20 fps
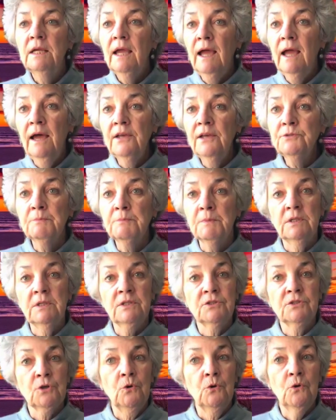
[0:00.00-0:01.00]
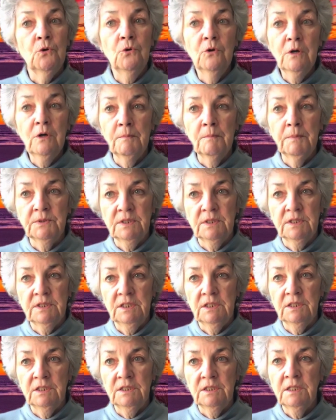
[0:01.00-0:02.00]
Asthma is a horrible
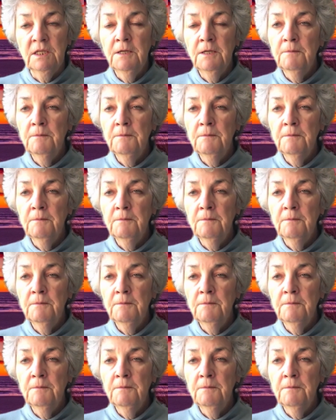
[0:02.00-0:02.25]
disease.